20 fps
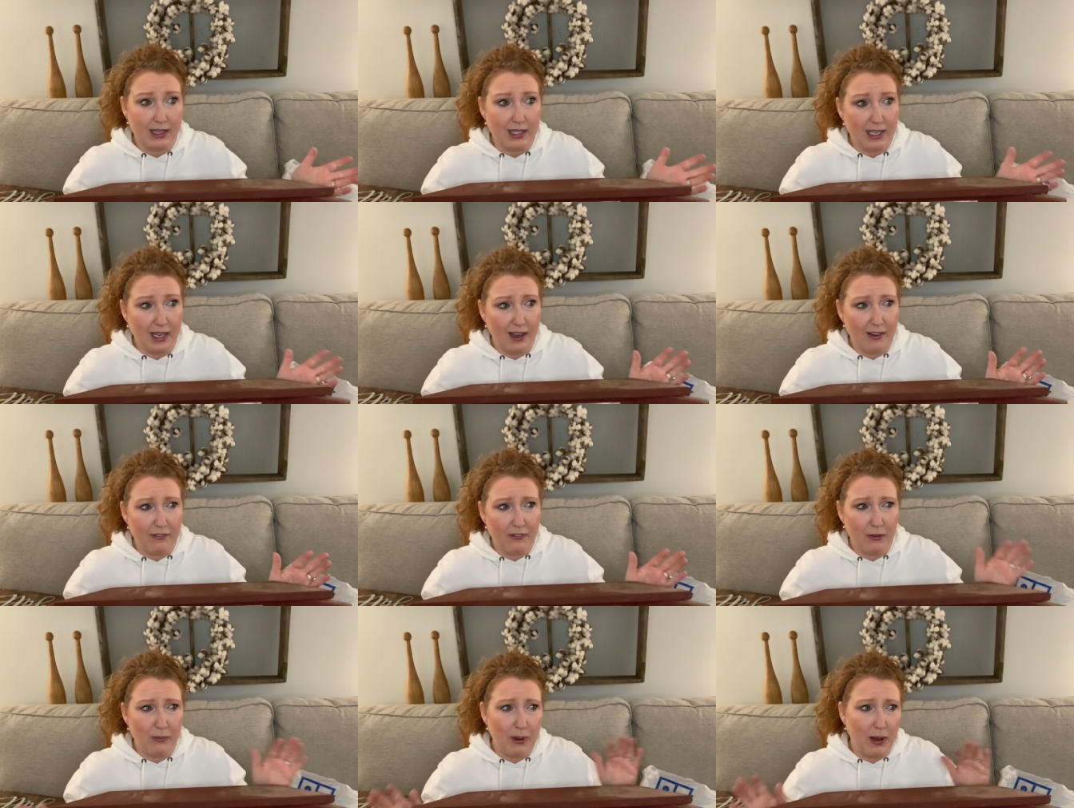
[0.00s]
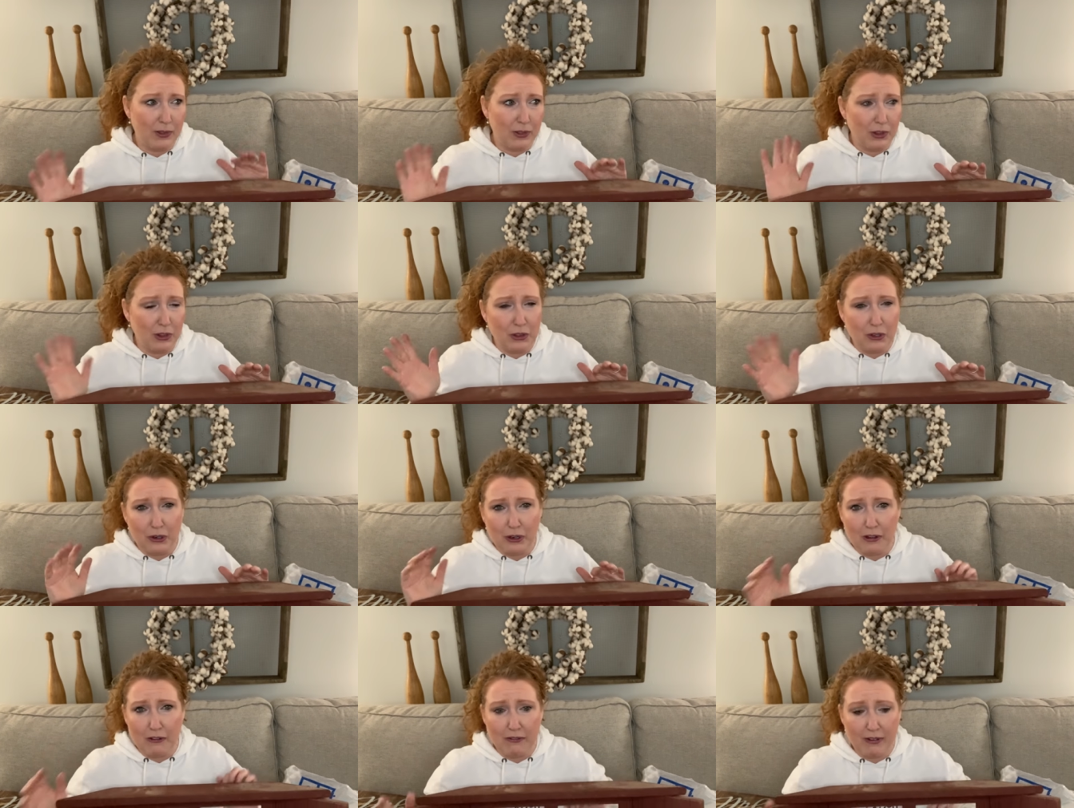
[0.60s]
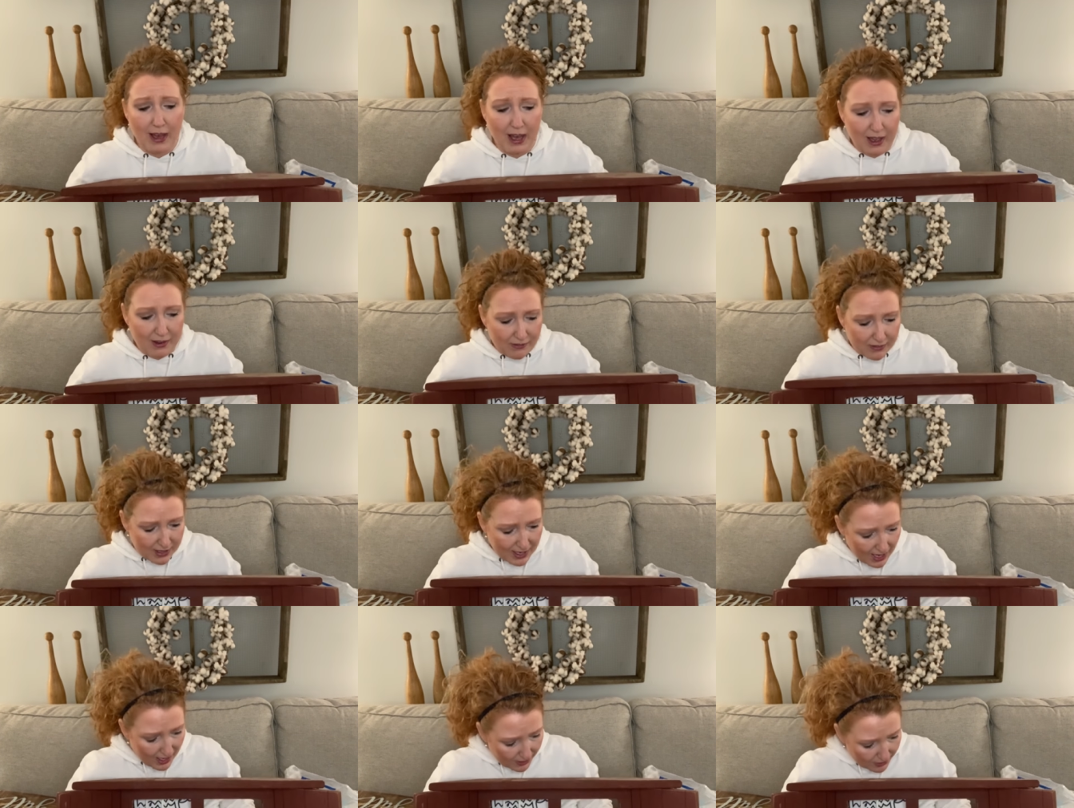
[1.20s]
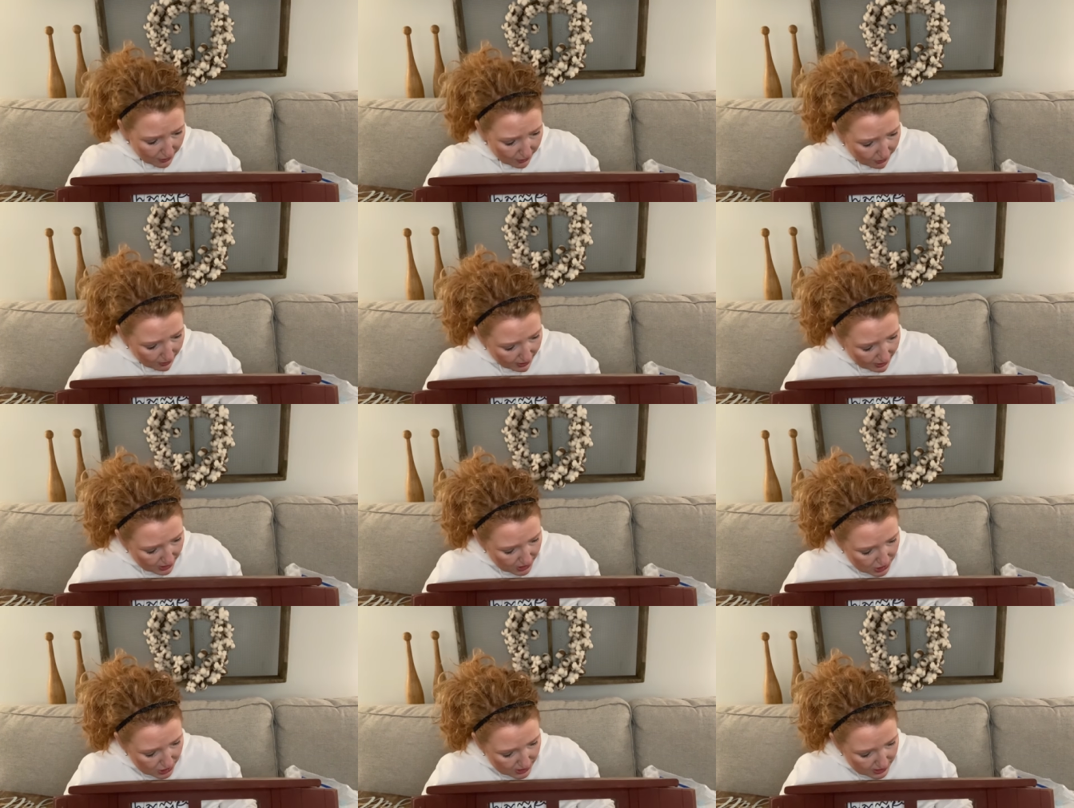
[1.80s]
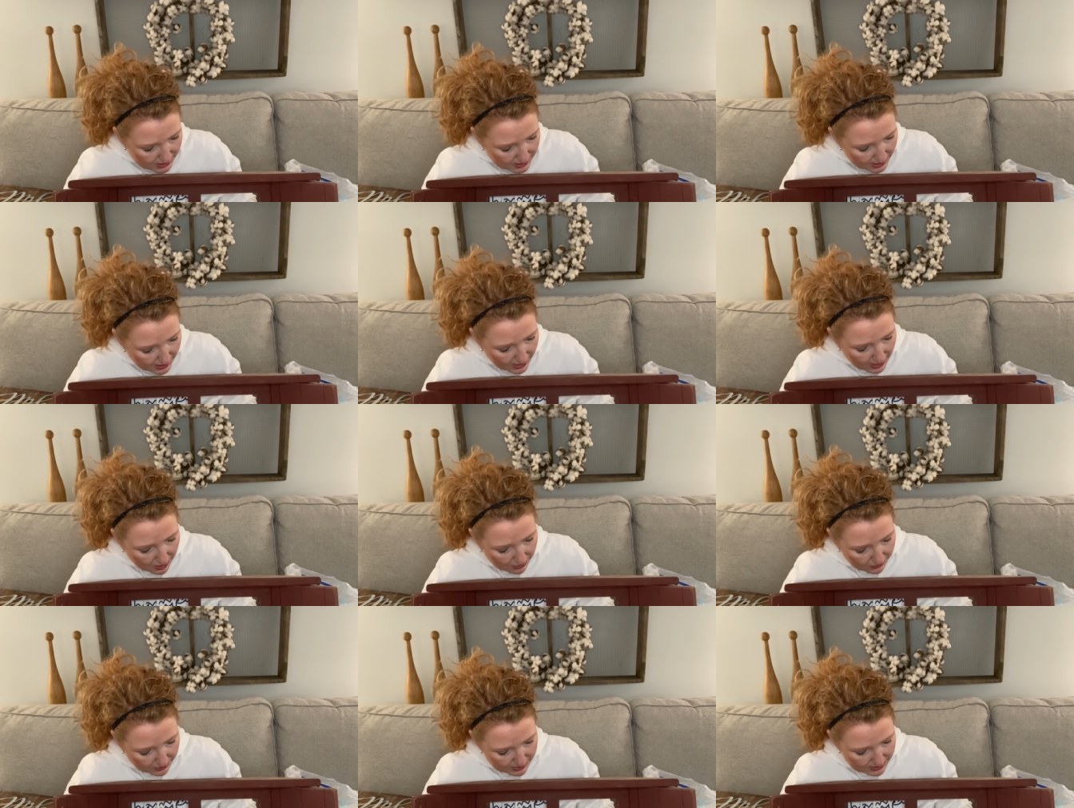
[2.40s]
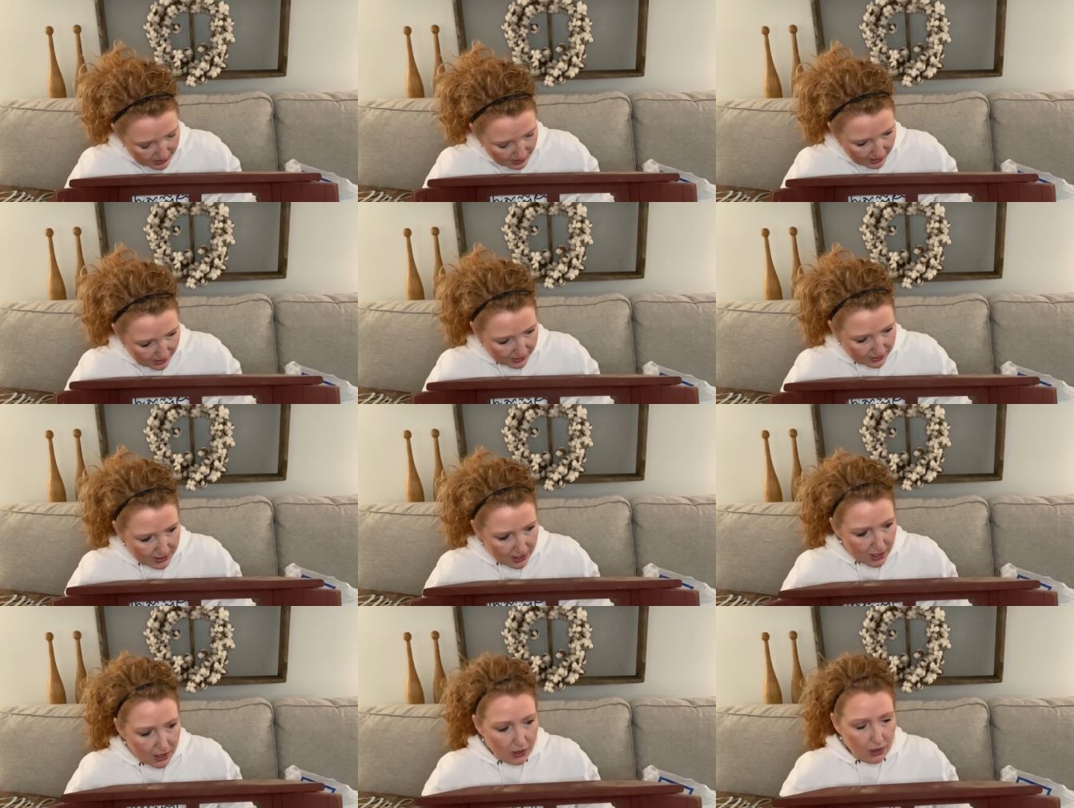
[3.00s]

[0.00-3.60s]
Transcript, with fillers: that for about the $35 range and see how it sells.